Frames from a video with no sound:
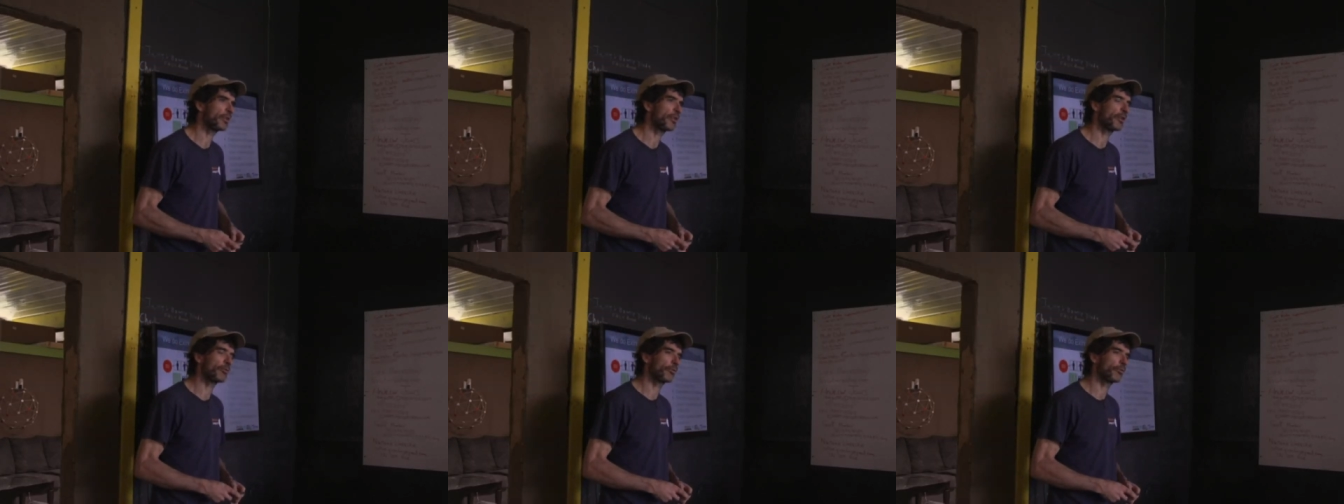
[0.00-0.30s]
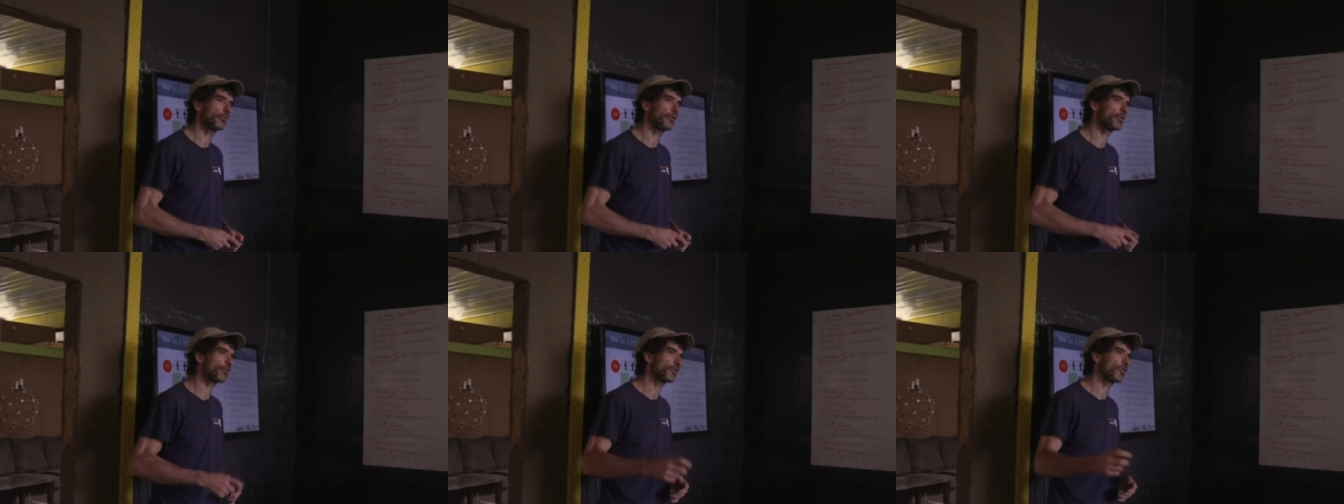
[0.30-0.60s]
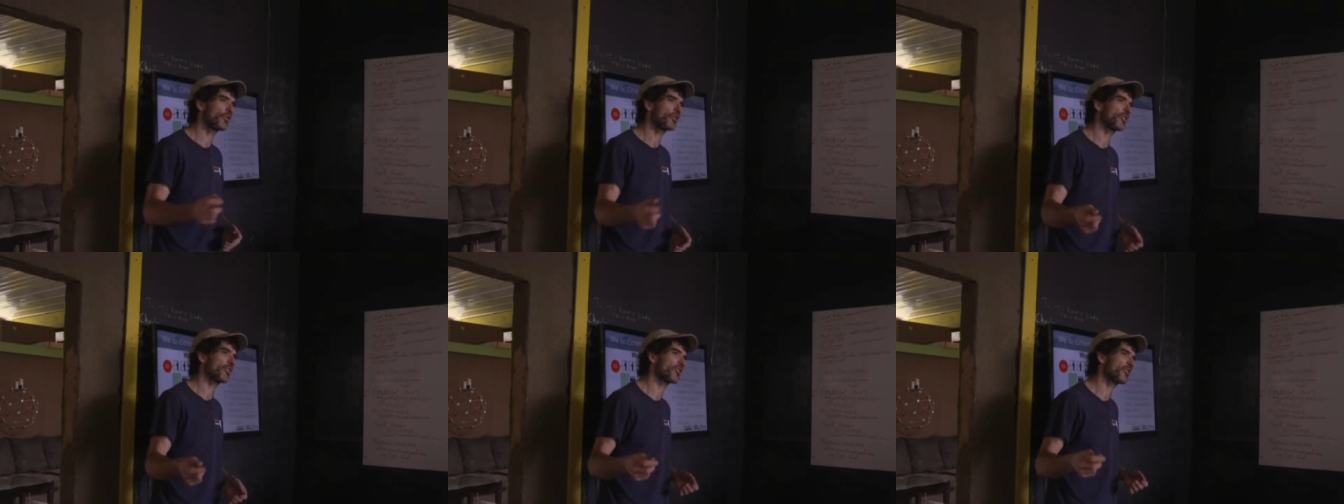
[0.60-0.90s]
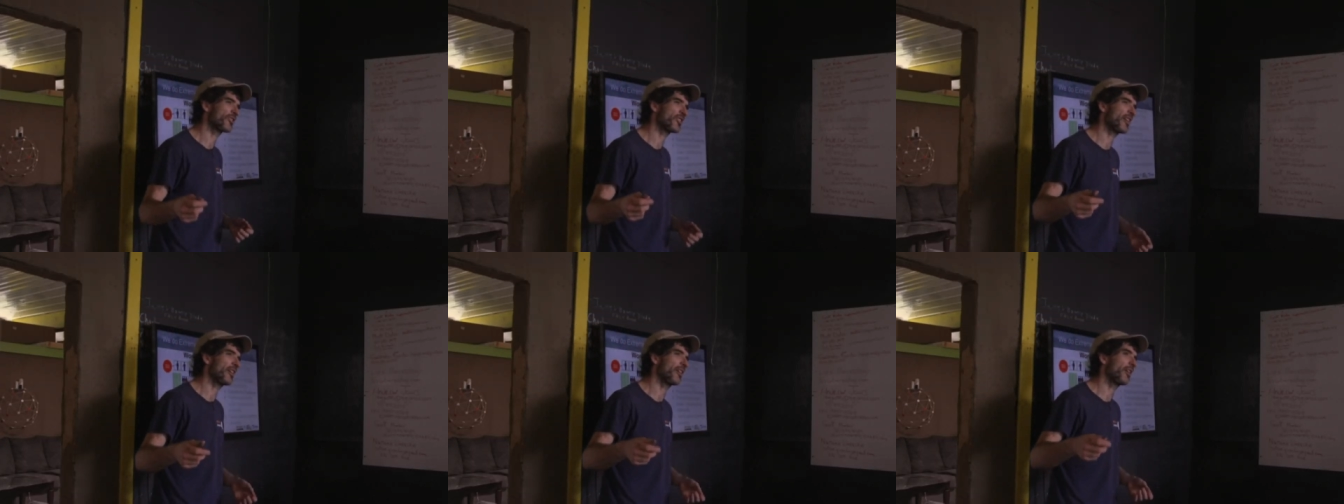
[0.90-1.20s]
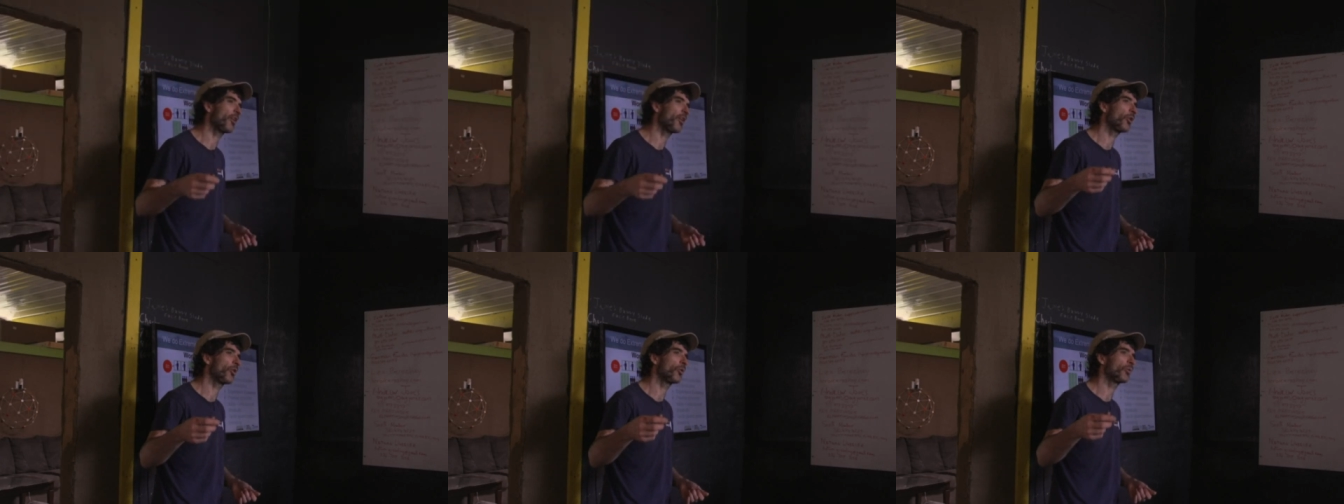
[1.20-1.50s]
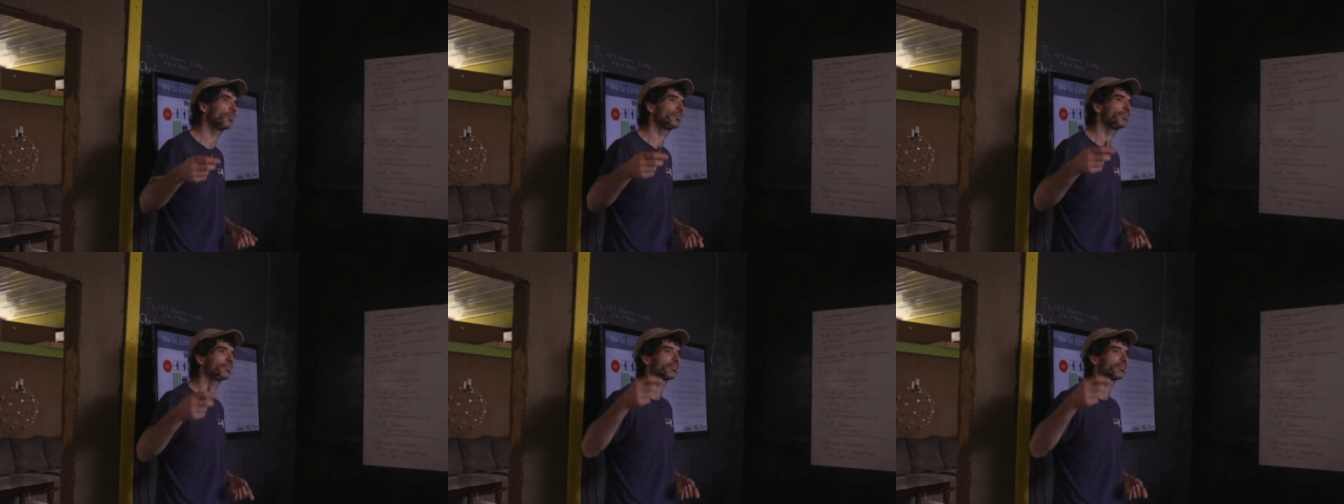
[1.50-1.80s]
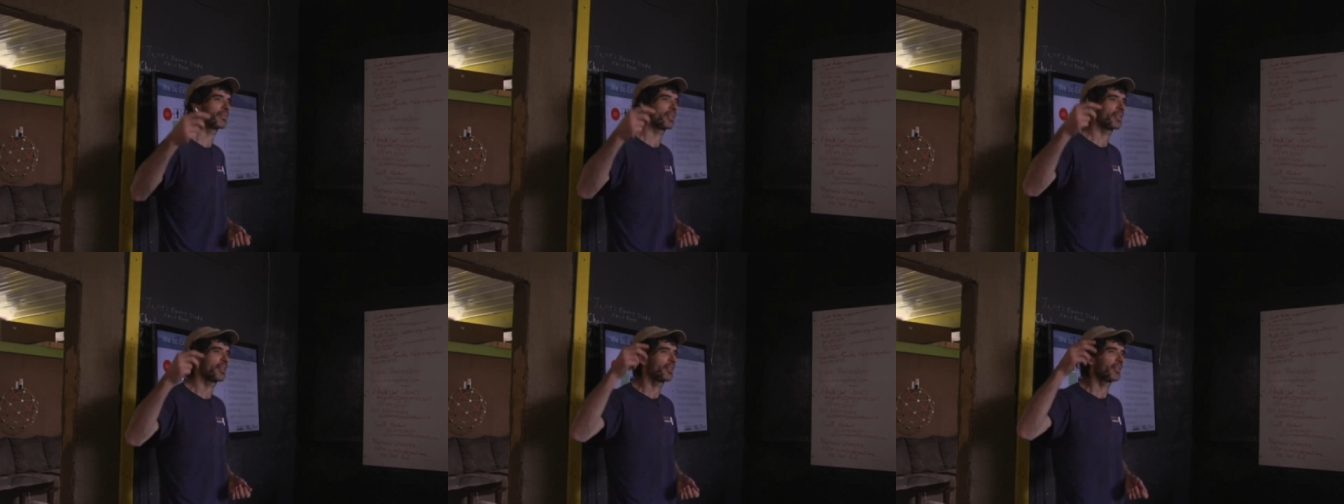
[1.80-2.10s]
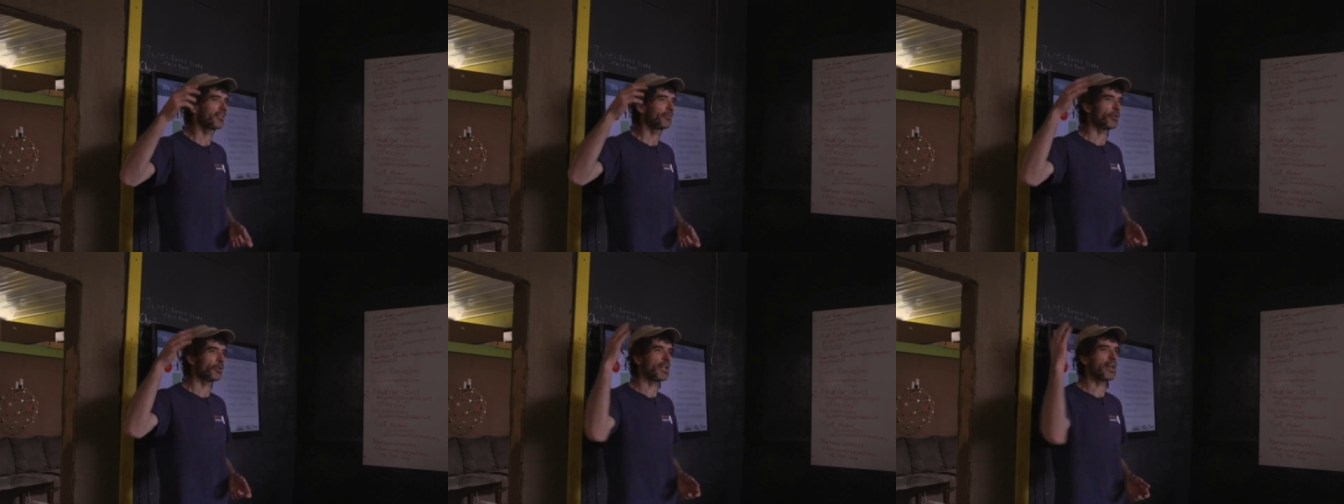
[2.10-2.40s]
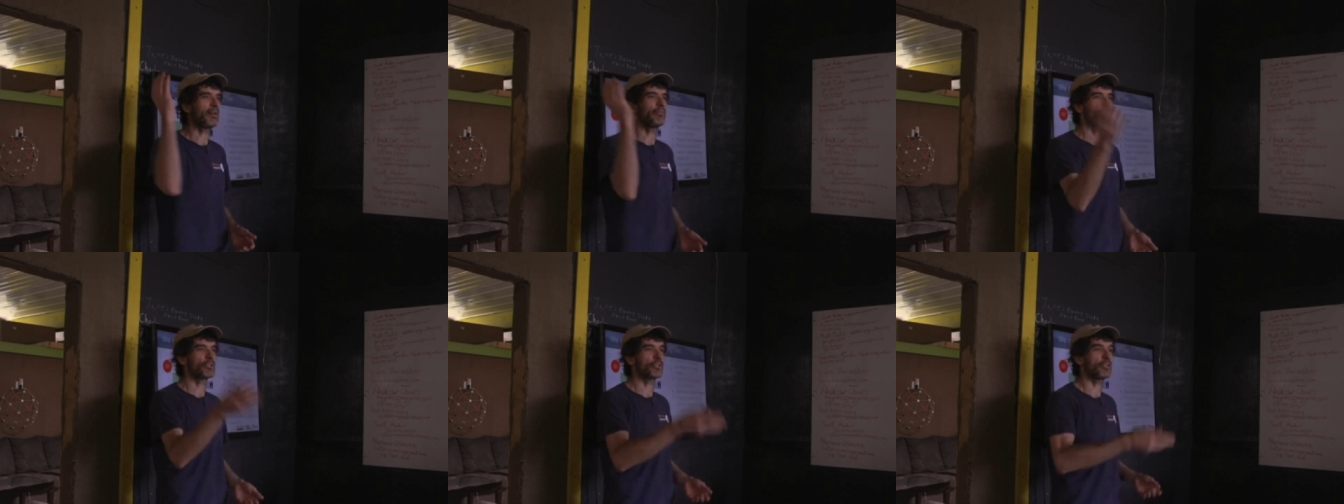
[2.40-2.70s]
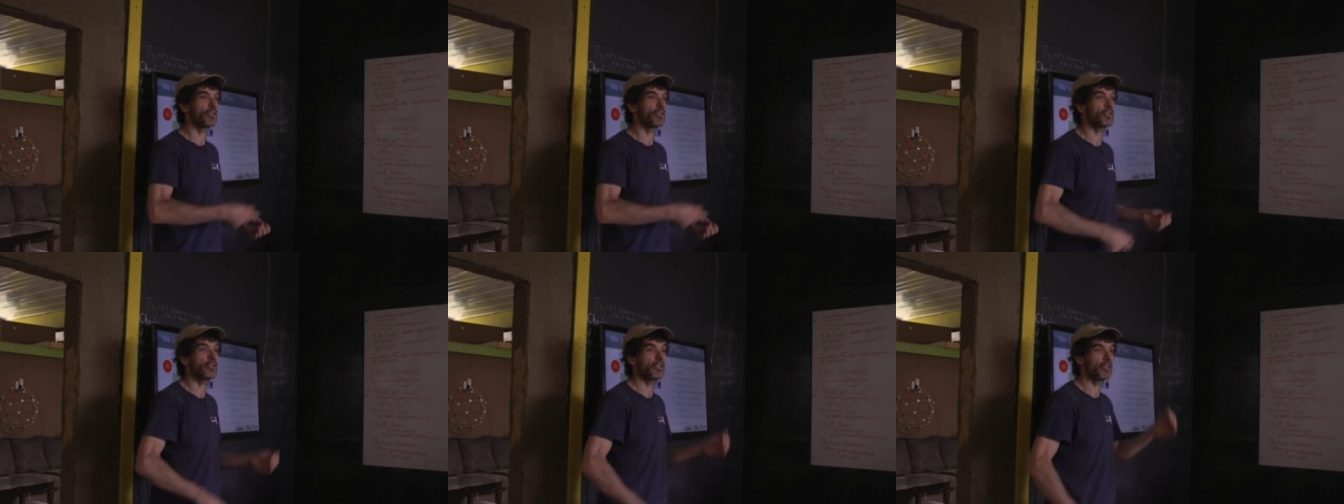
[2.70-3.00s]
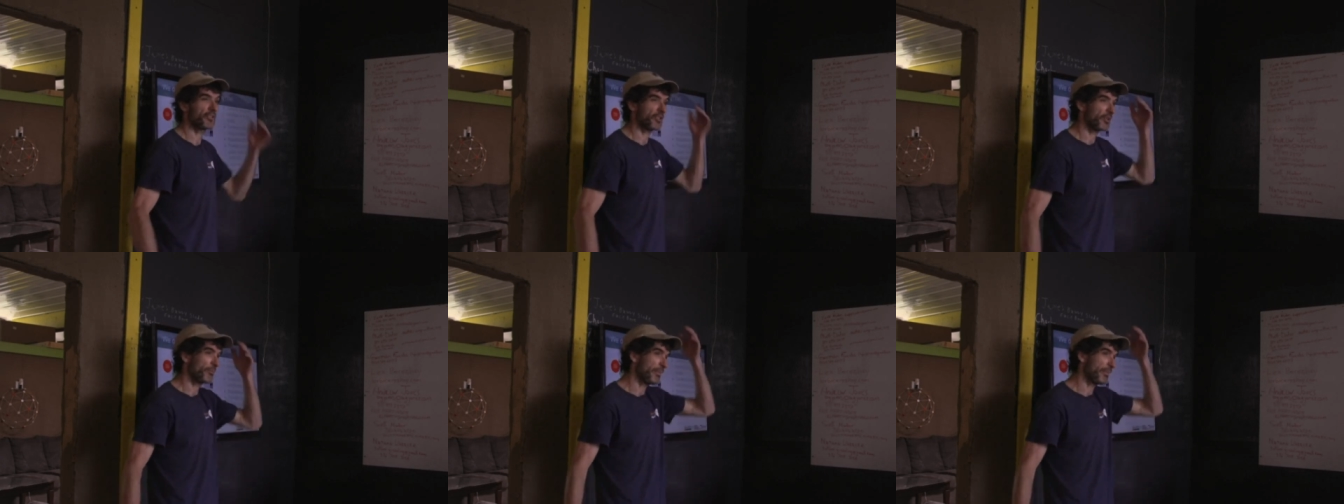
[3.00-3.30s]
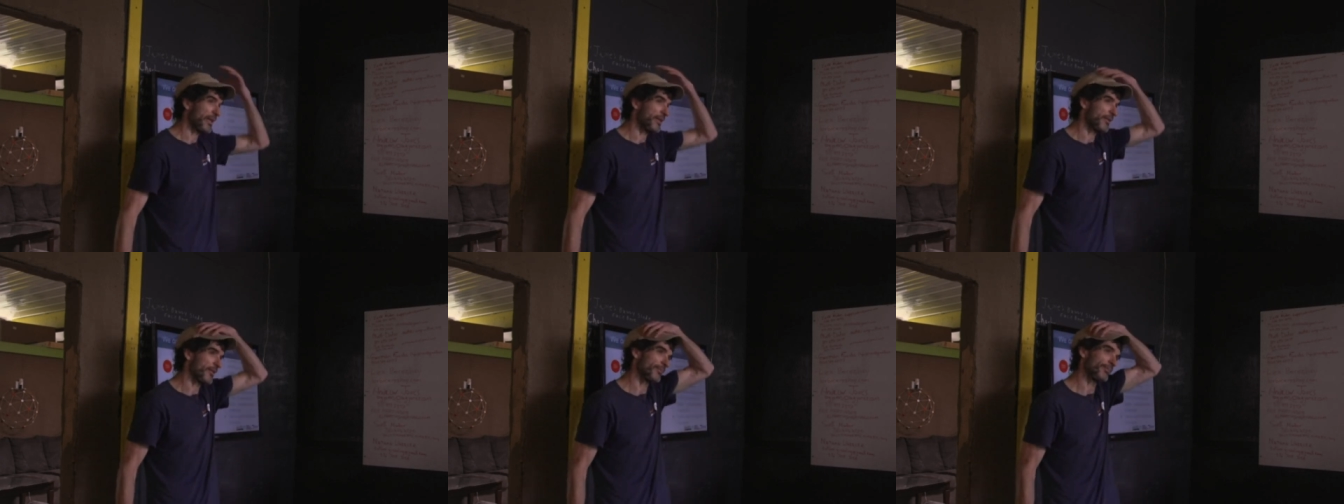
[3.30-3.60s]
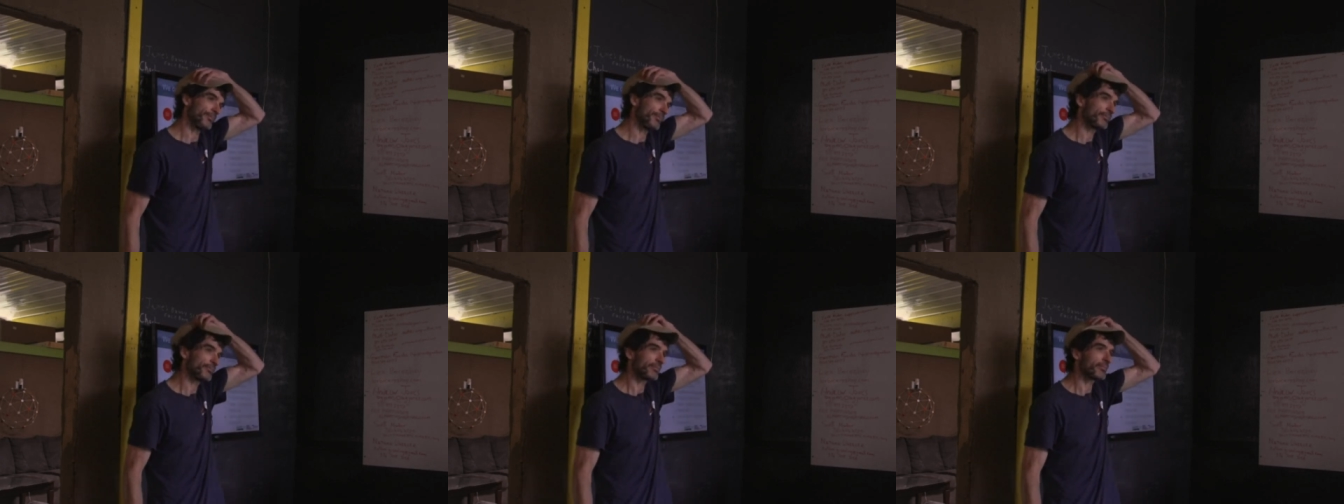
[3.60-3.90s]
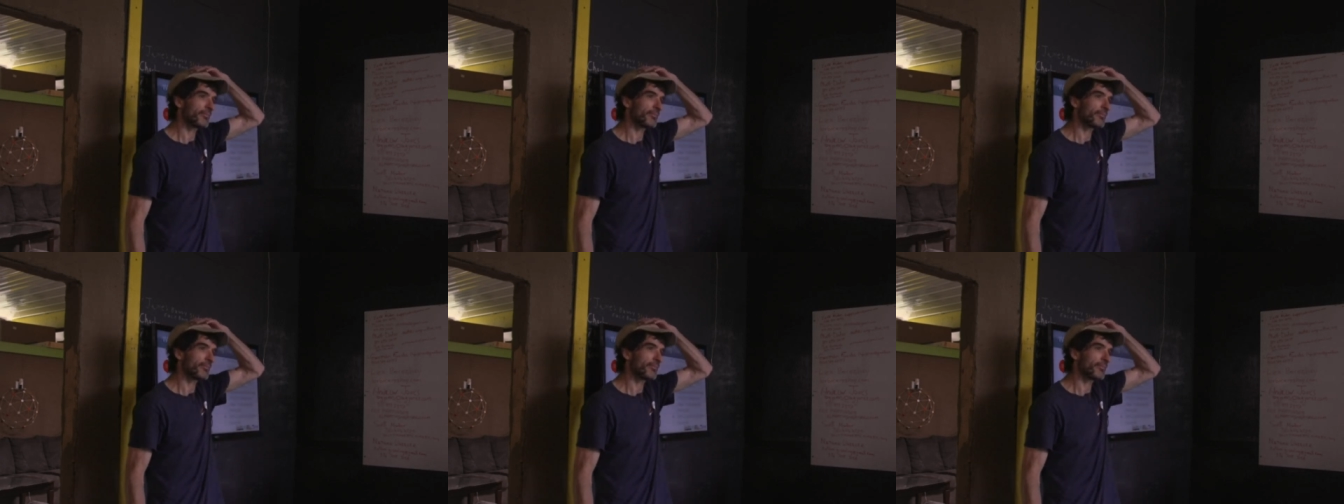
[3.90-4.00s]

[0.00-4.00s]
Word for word: We shouldn't just say, oh, well, obviously cities are better.